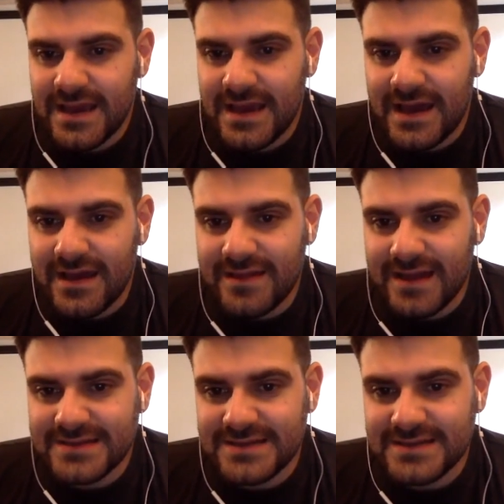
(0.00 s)

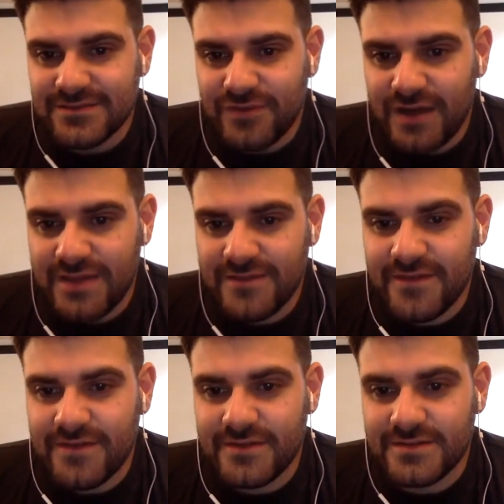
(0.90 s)
that season, right at the
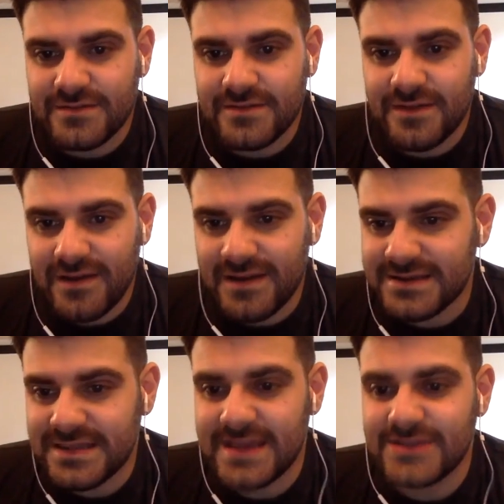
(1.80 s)
very early
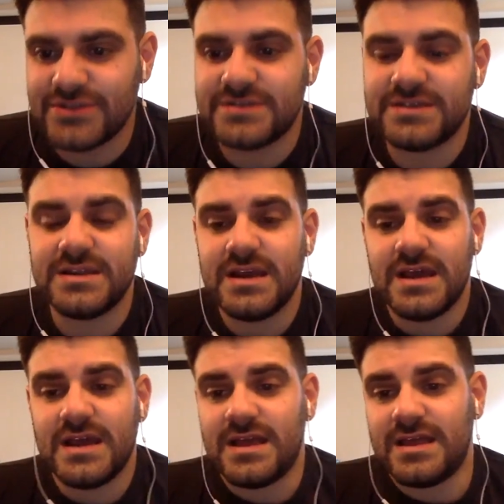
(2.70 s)
stages. And
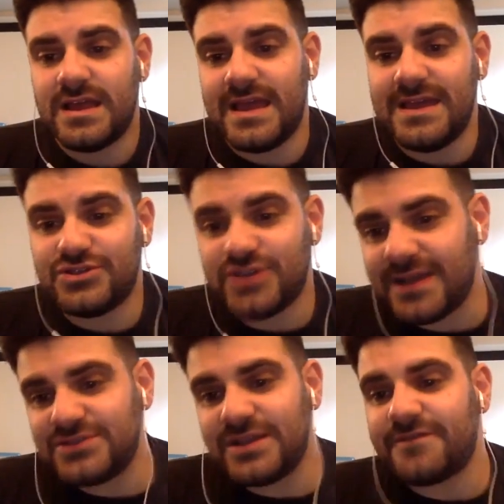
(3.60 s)
he
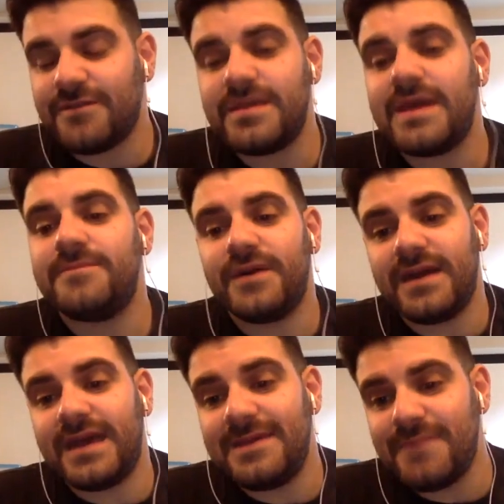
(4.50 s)
changed it from then, but
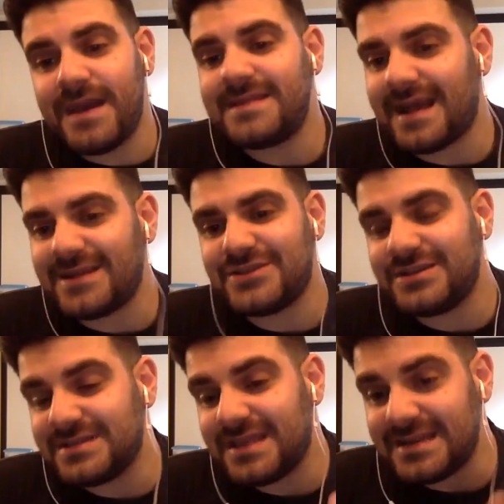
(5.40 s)
he made that change
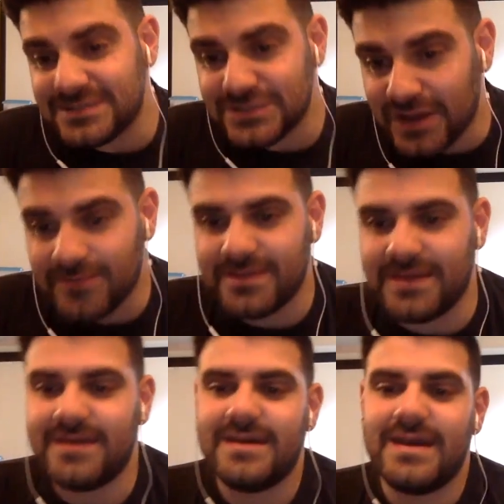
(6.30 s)
and then he stuck with it.
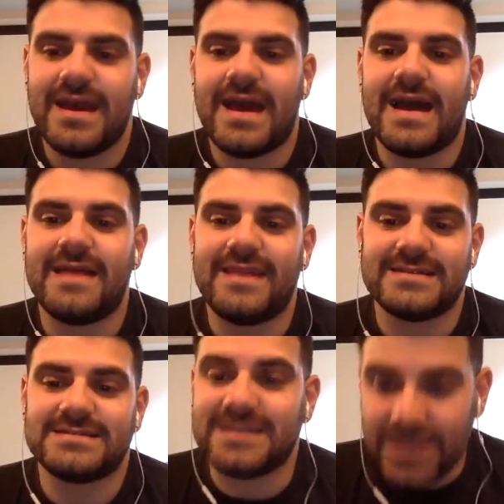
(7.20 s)
And
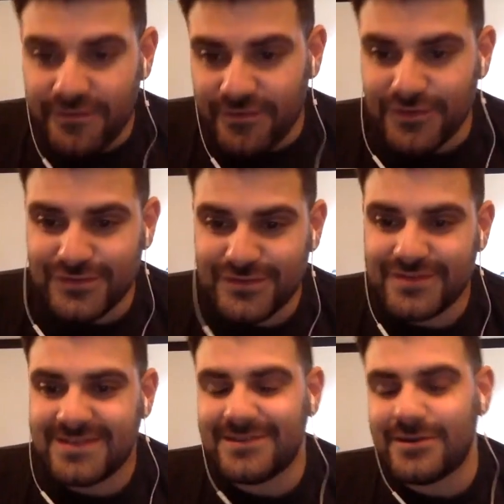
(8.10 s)
that's the difference.
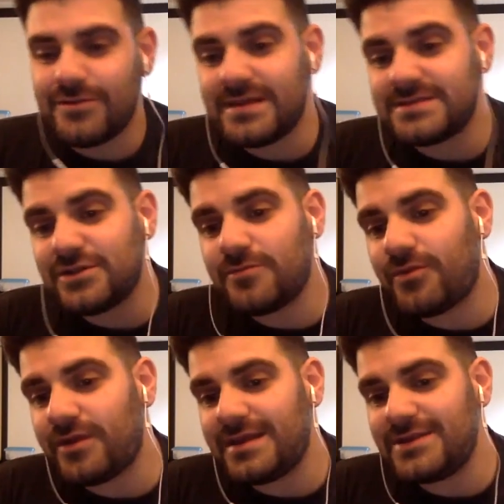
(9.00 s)
There's no point in